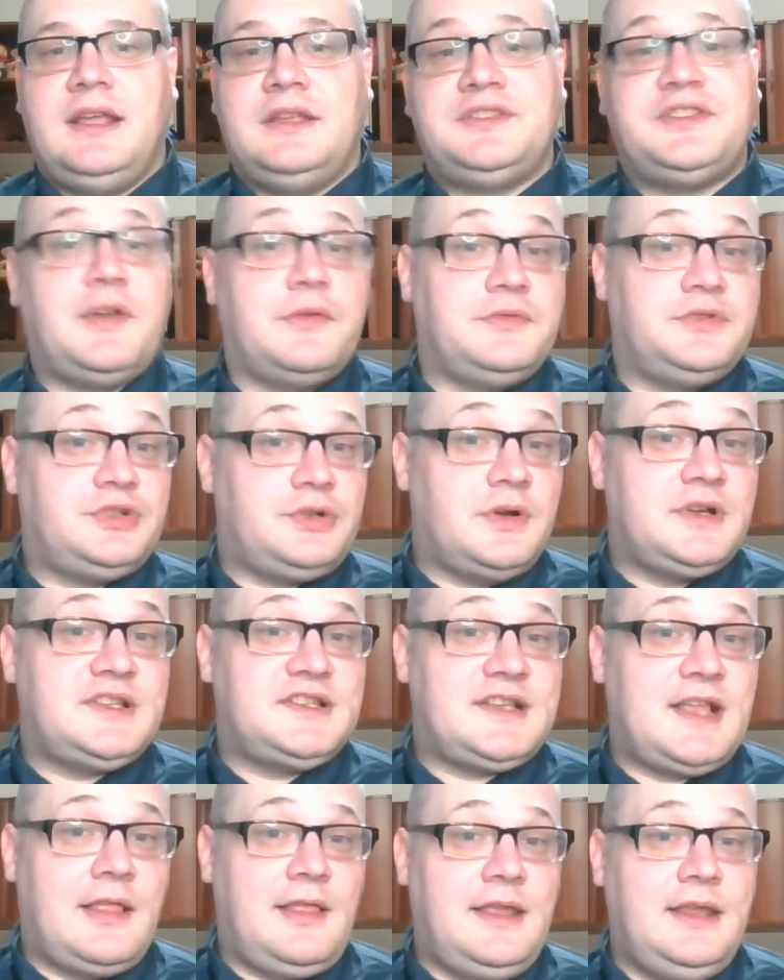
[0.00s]
So short
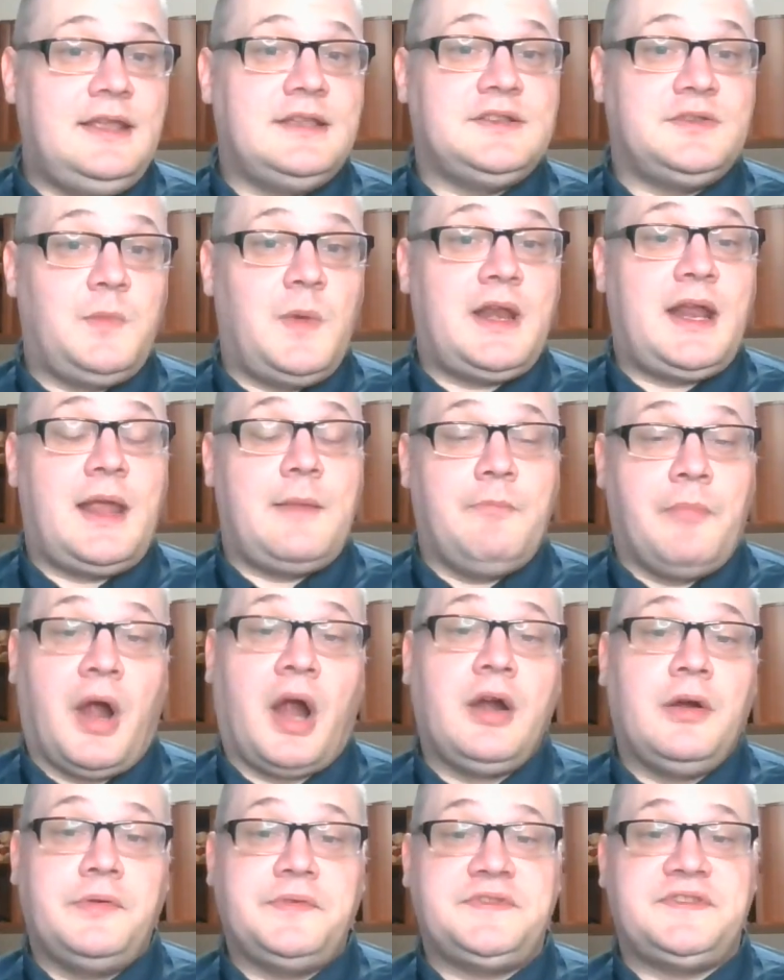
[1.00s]
selling is when I
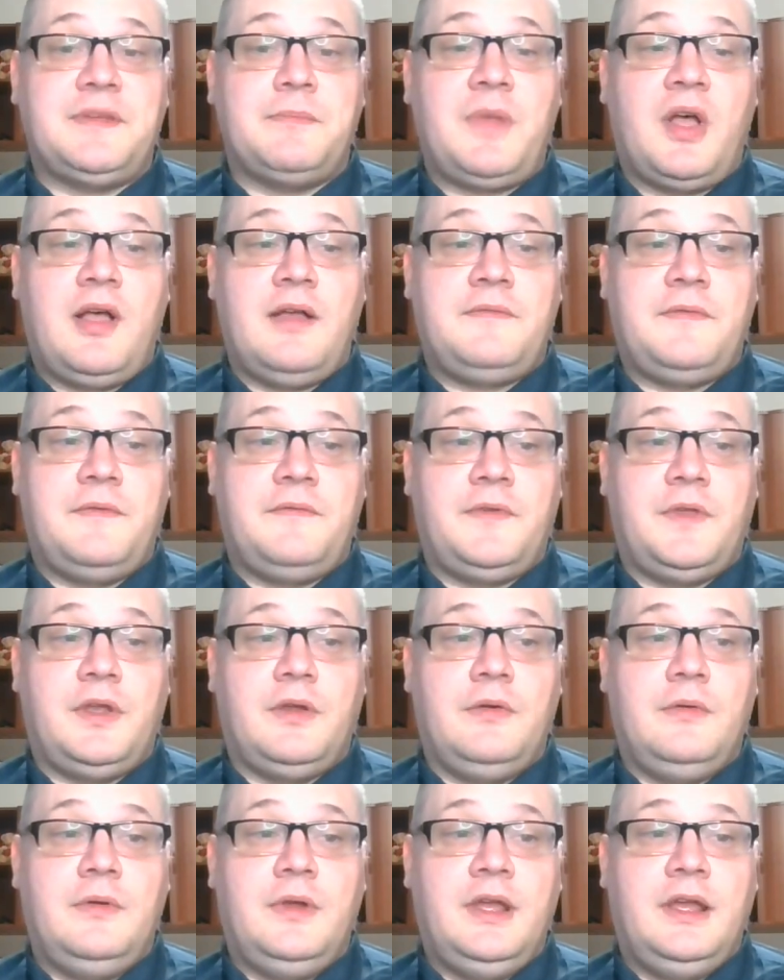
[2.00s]
borrow some off of
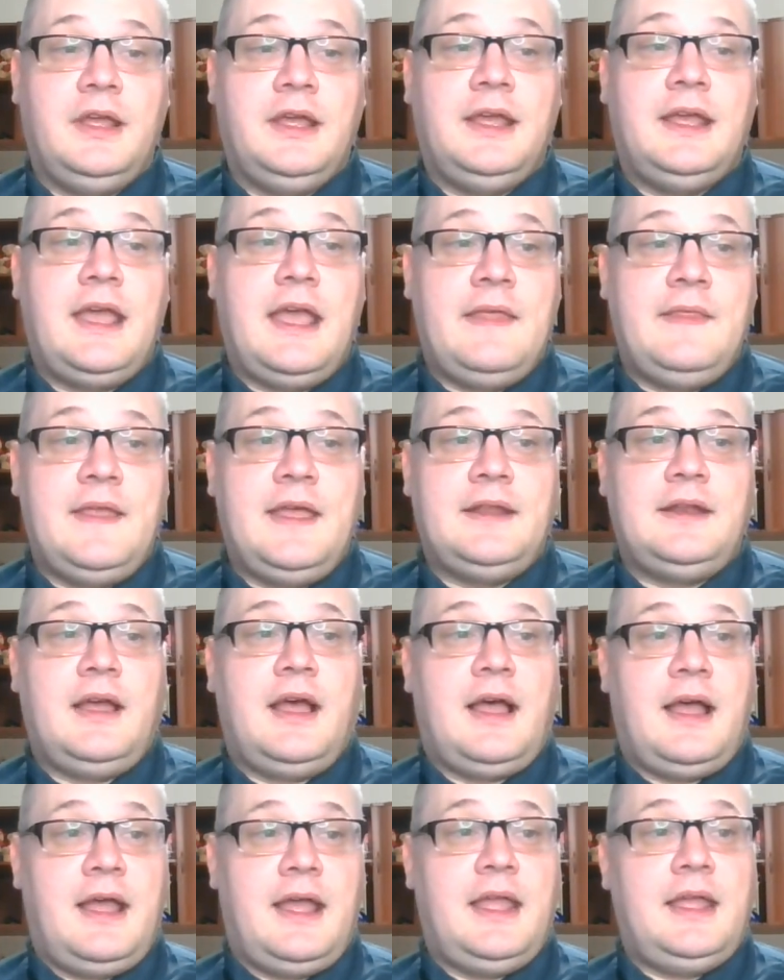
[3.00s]
you, and then
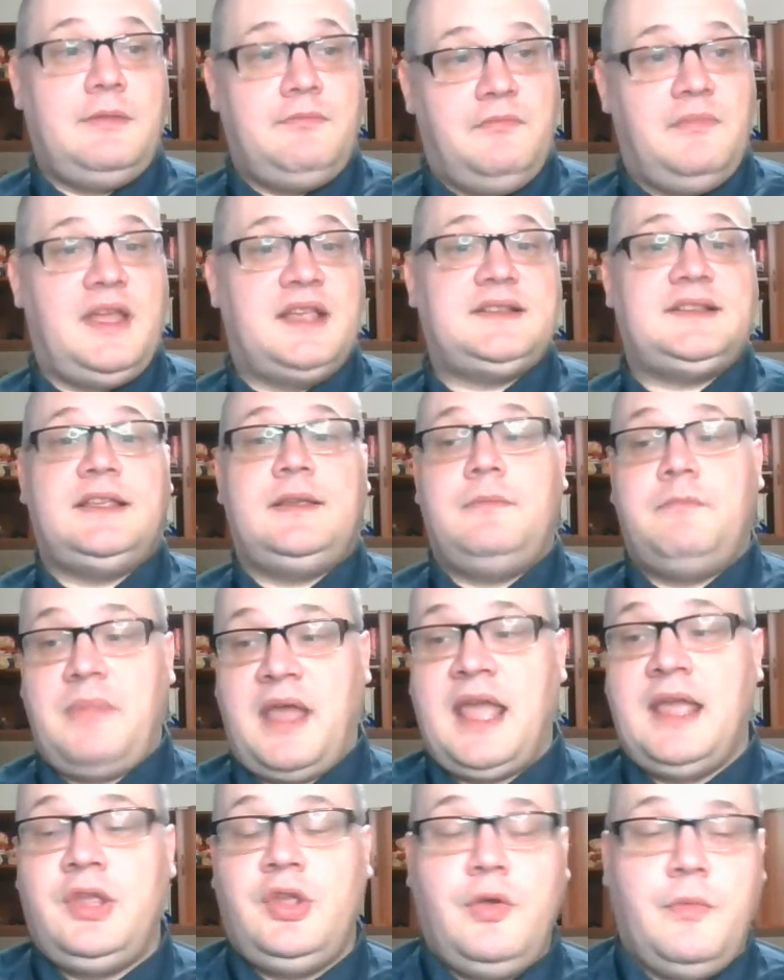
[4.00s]
I basically
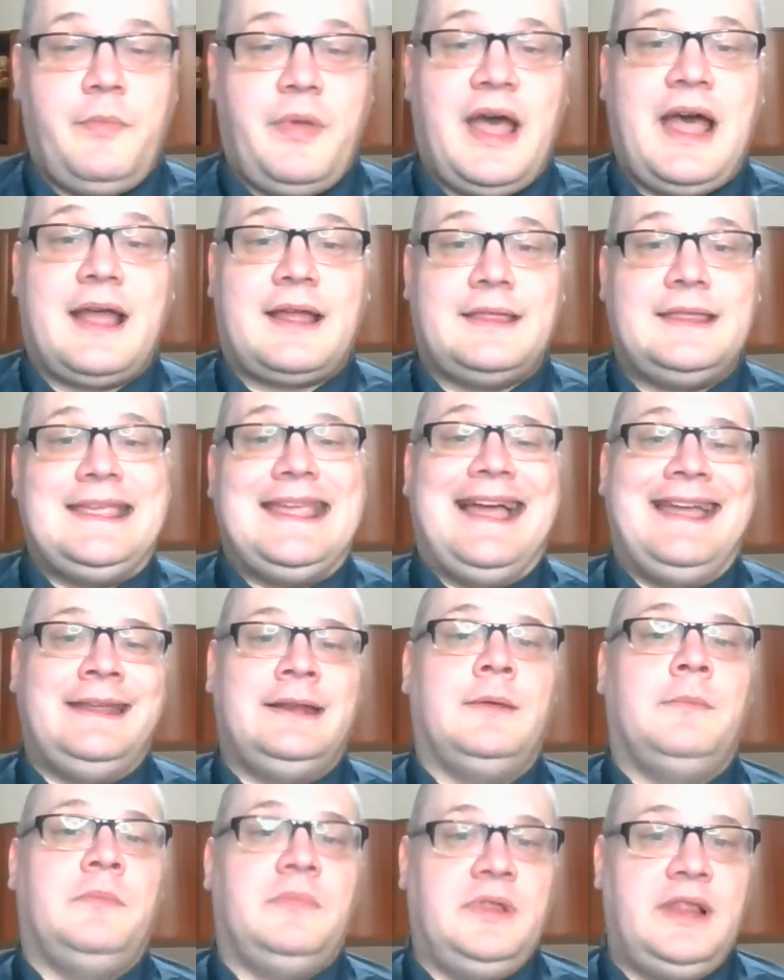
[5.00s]
pay you back the
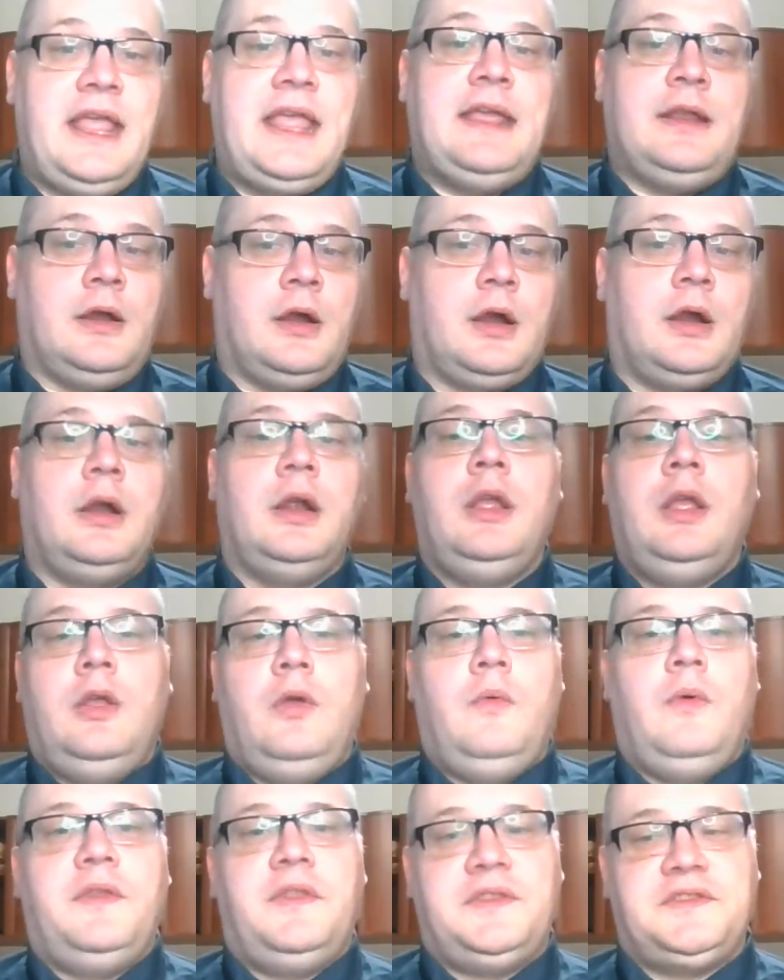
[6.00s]
item later
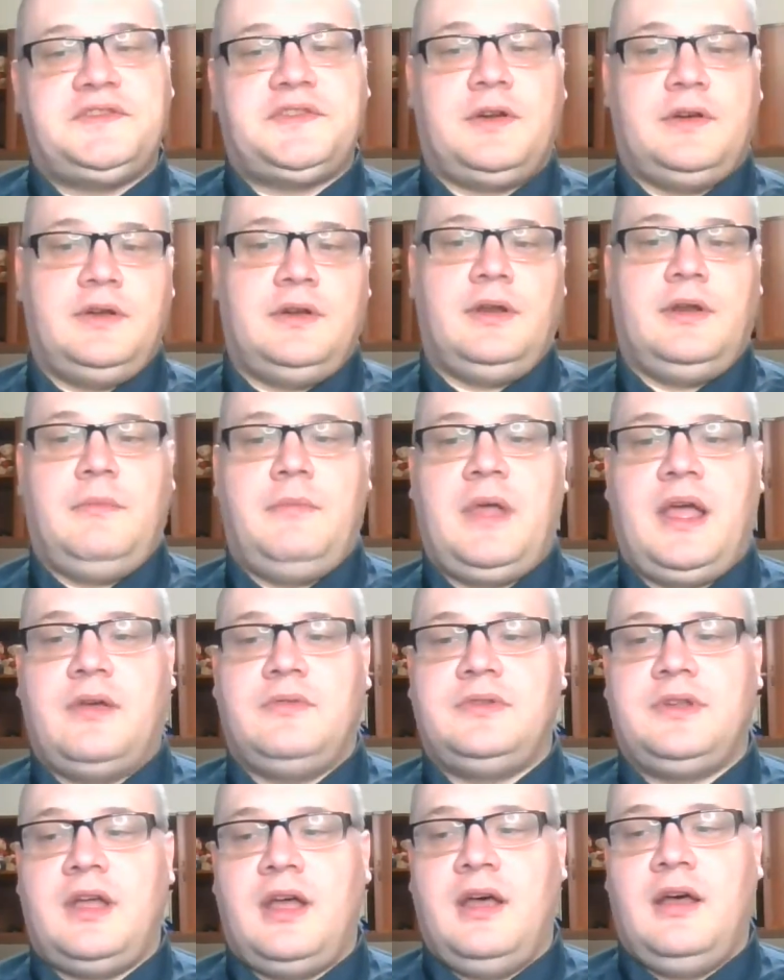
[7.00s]
with a certain
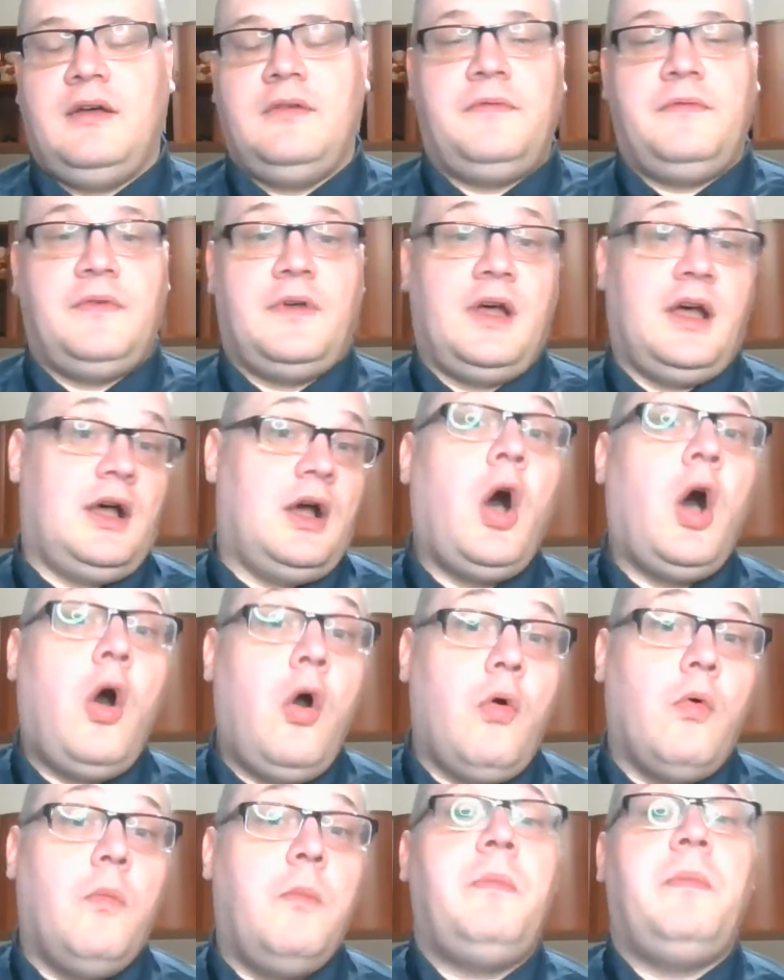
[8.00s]
amount of
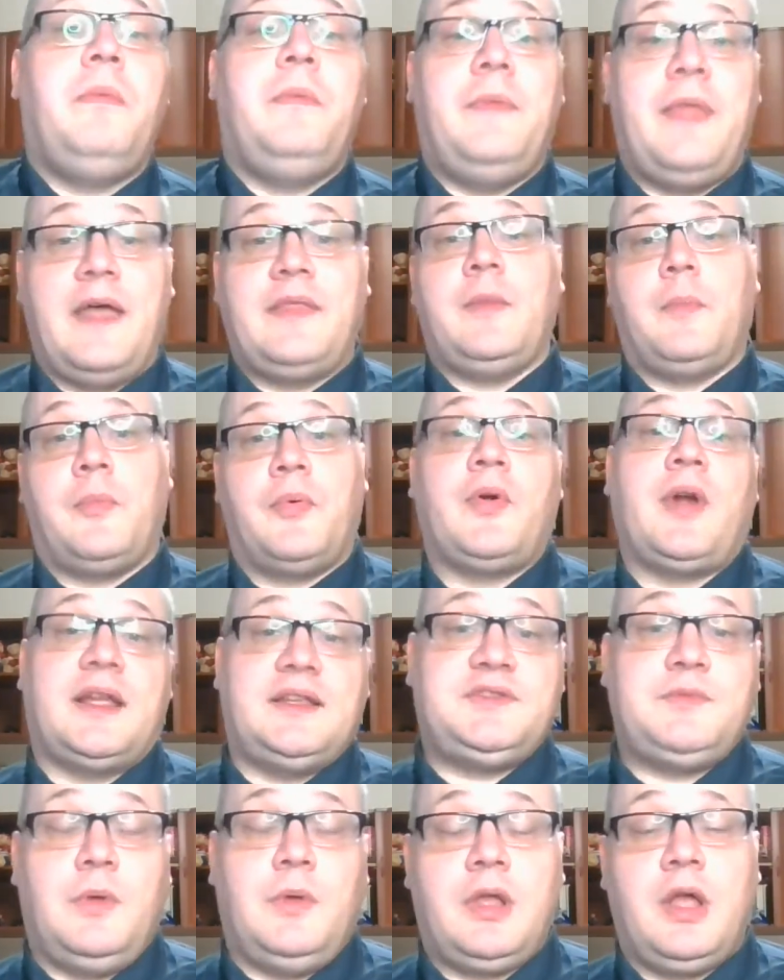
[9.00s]
hope that the
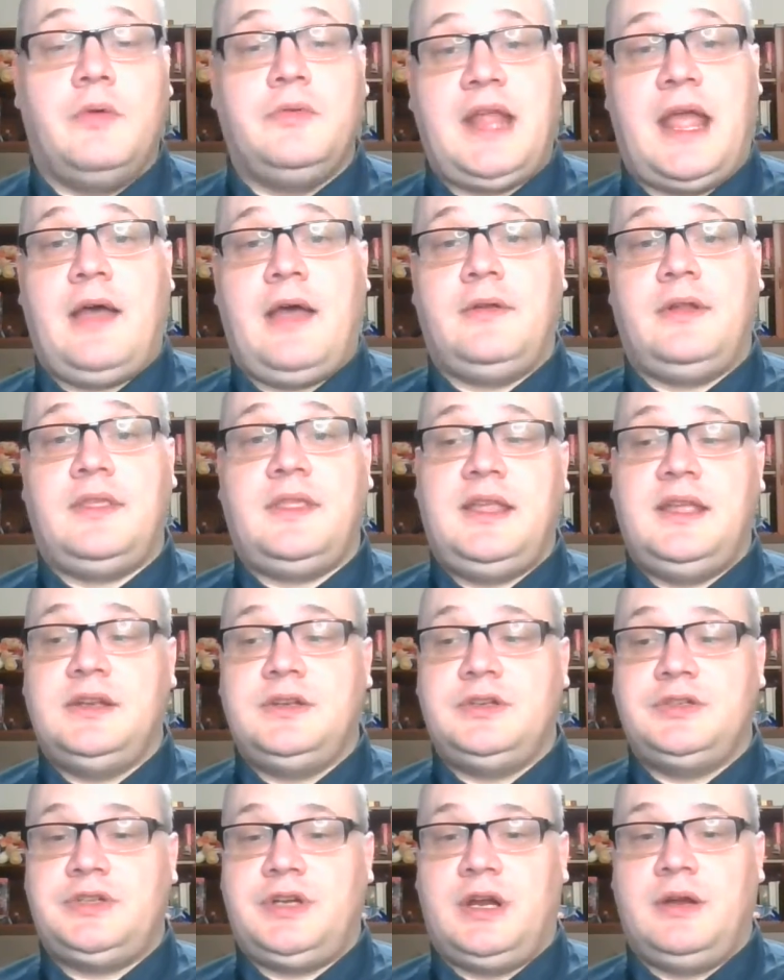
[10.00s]
price will go down in the
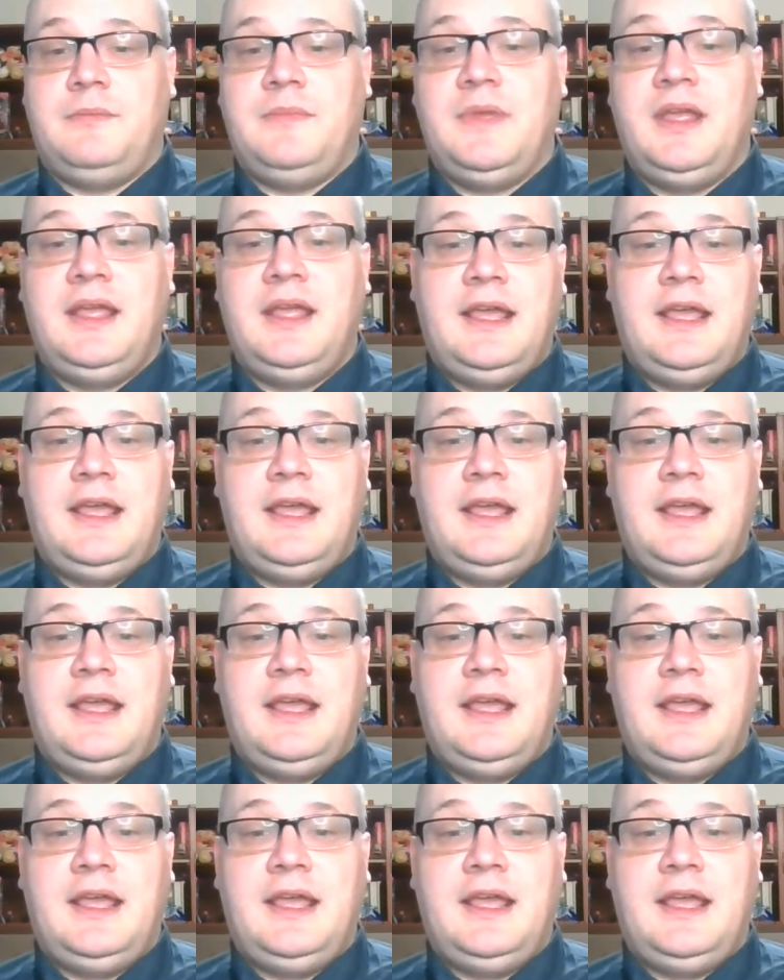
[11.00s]
interim.